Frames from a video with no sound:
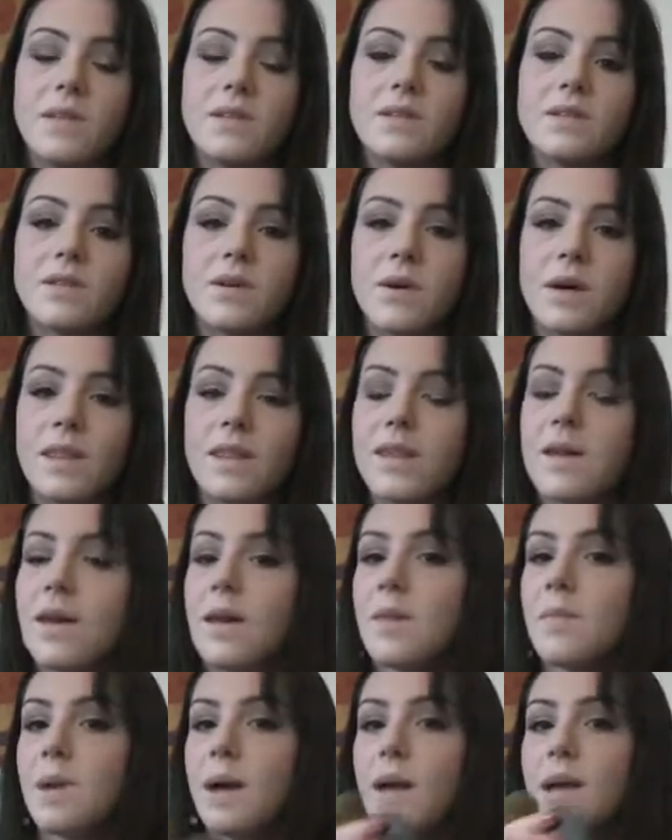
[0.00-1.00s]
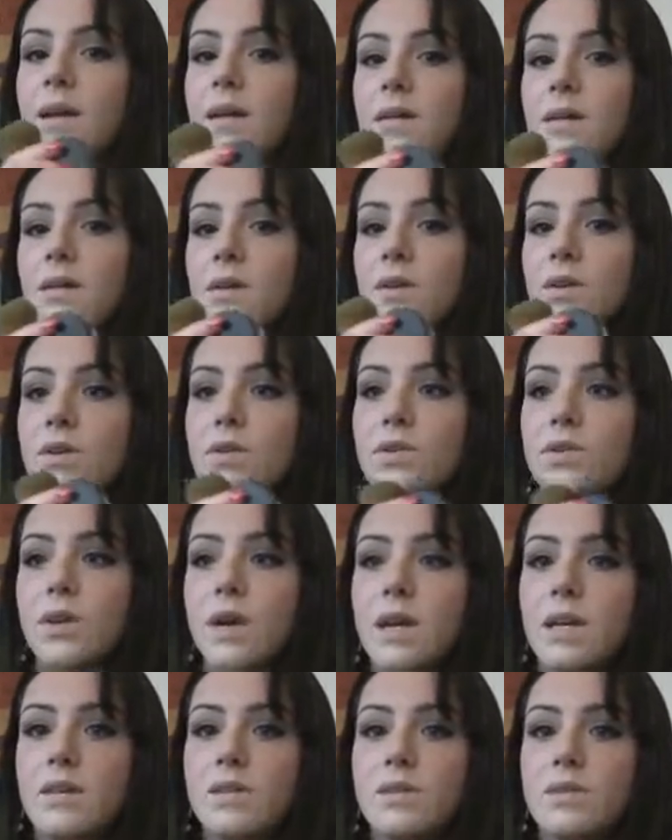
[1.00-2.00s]
And so I think I might
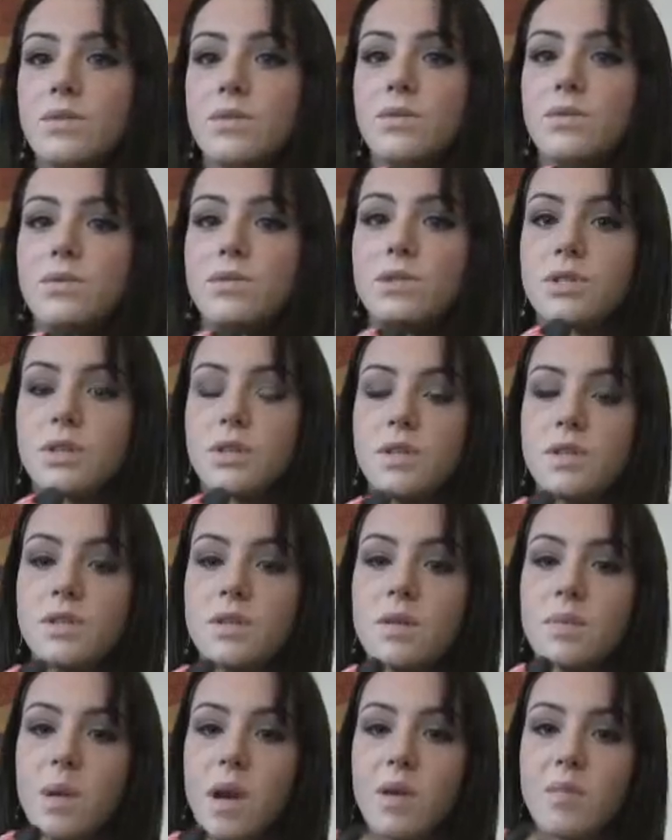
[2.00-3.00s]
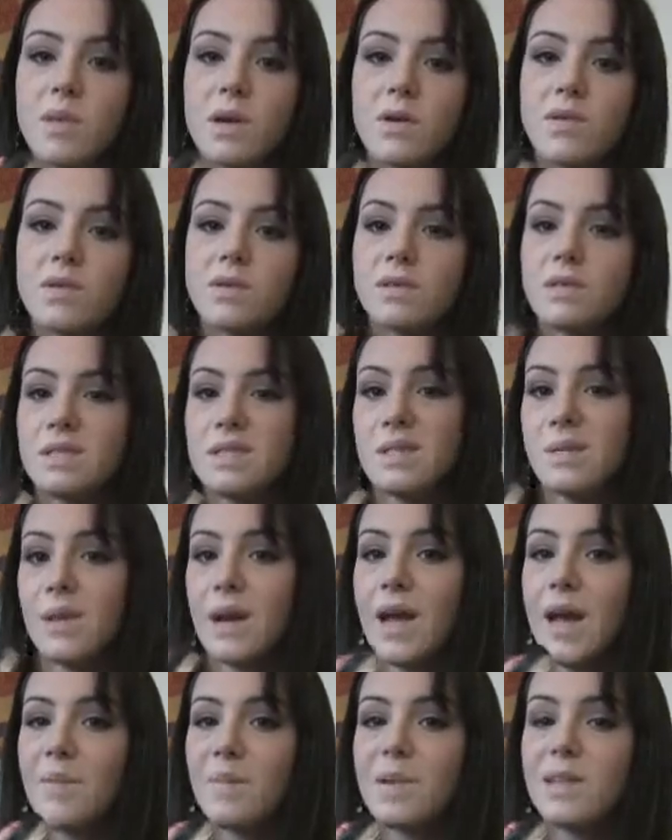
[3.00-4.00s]
try to do just the Bare Minerals and see
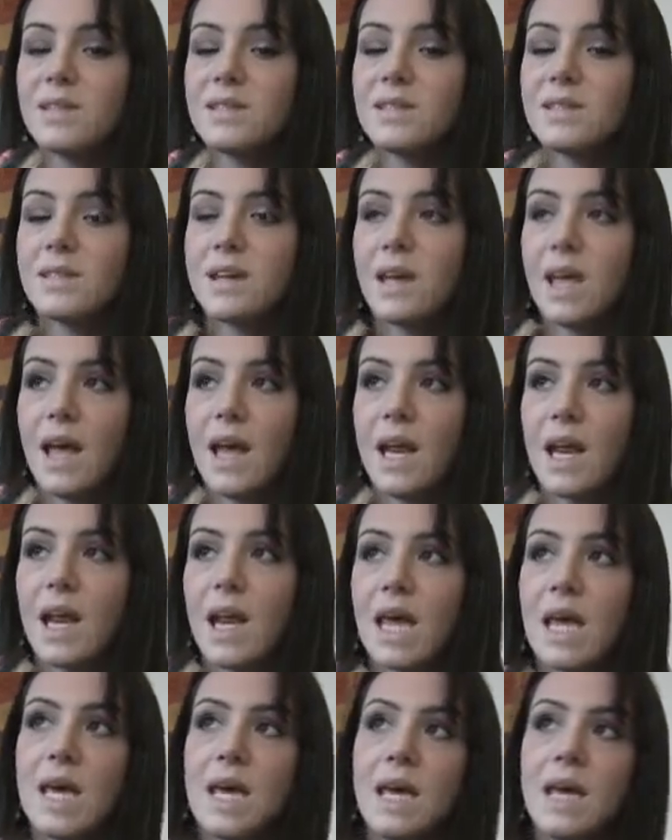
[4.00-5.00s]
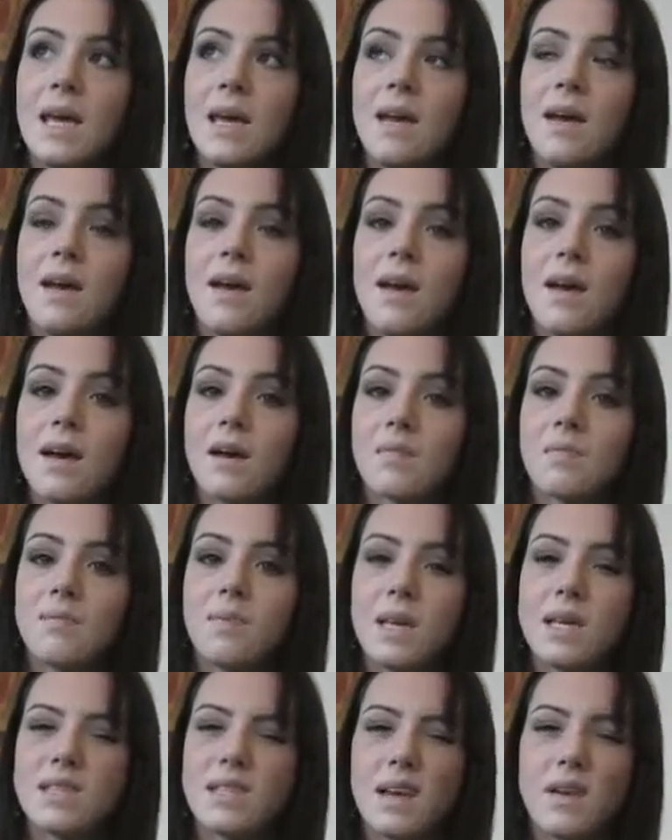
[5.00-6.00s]
what happens again.
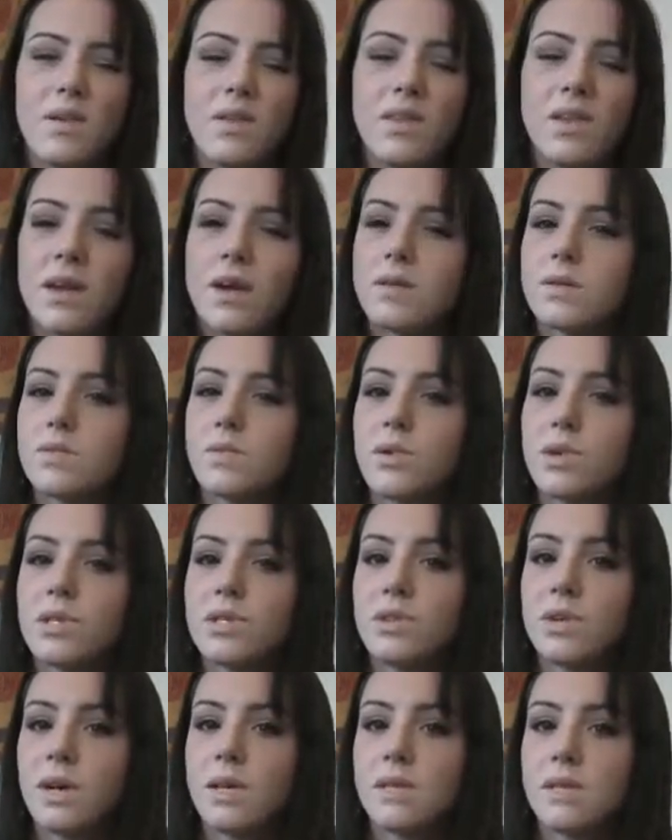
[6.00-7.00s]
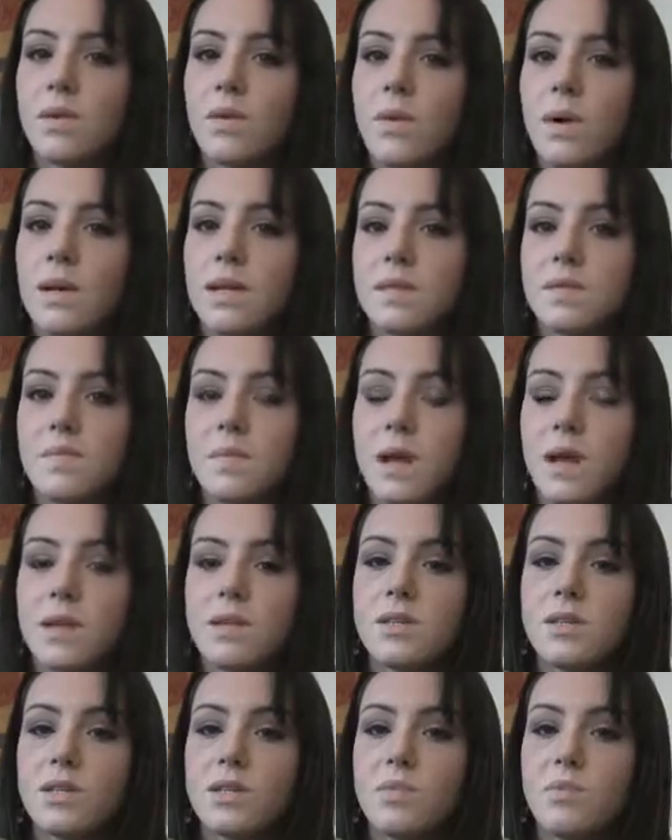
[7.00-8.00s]
Because I don't think I was moisturizing quite as
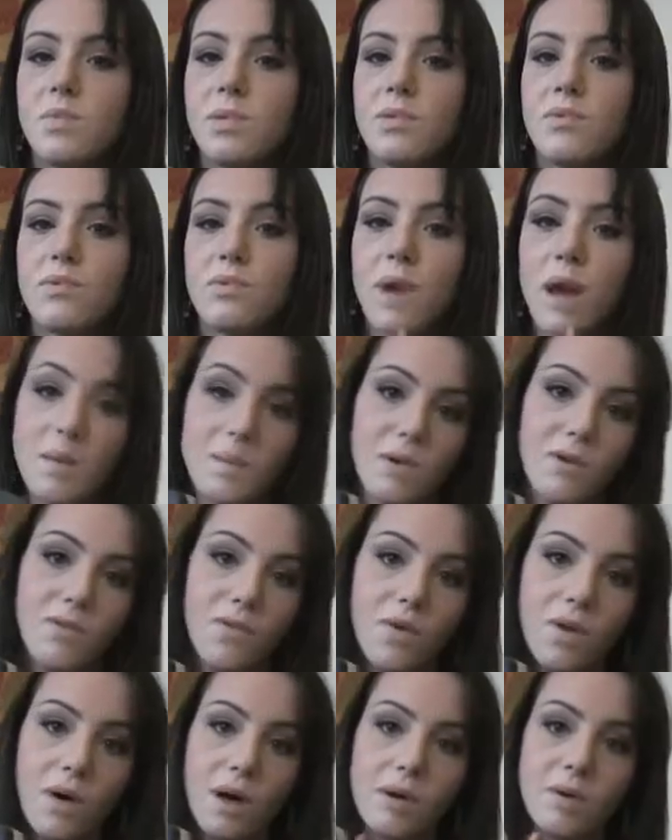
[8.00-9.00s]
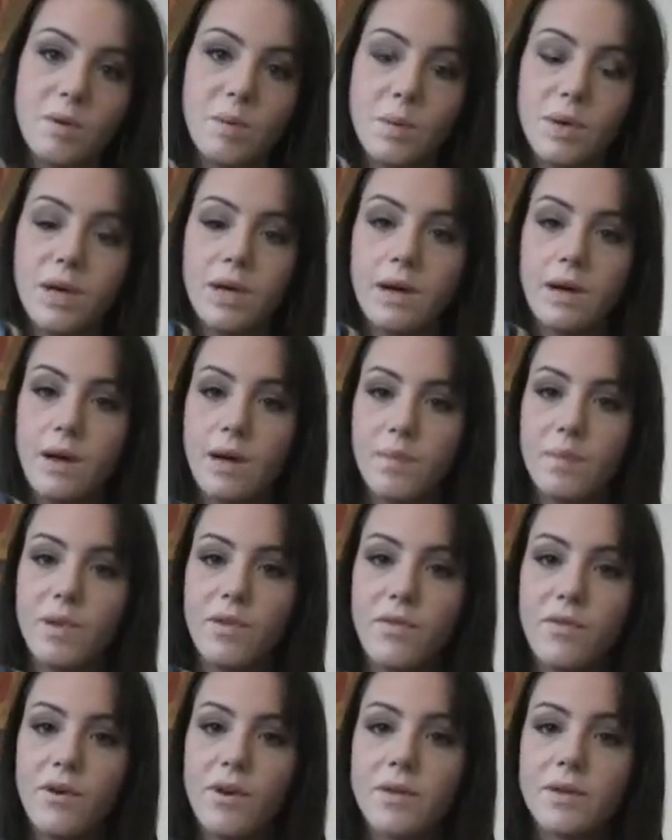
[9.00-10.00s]
much right before I would put it on
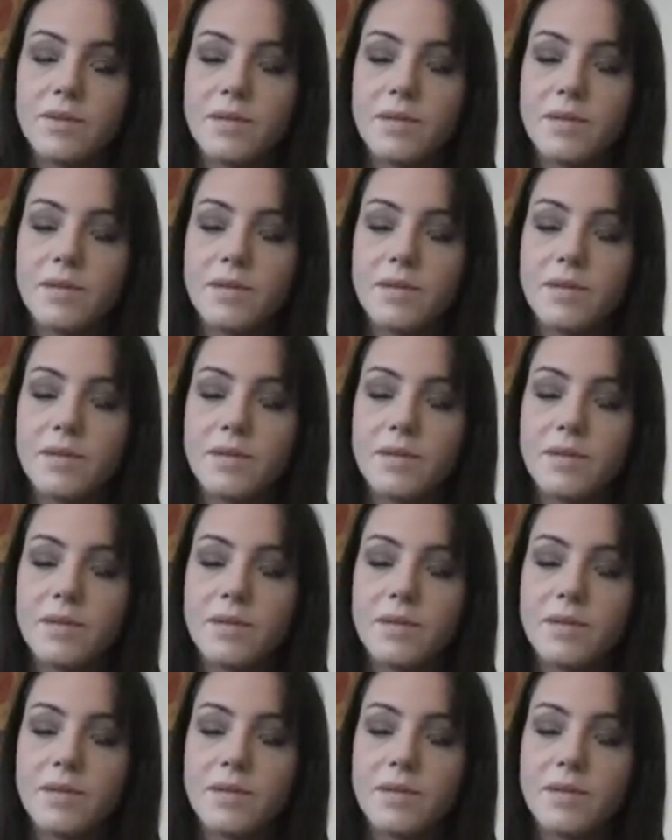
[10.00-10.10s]
before.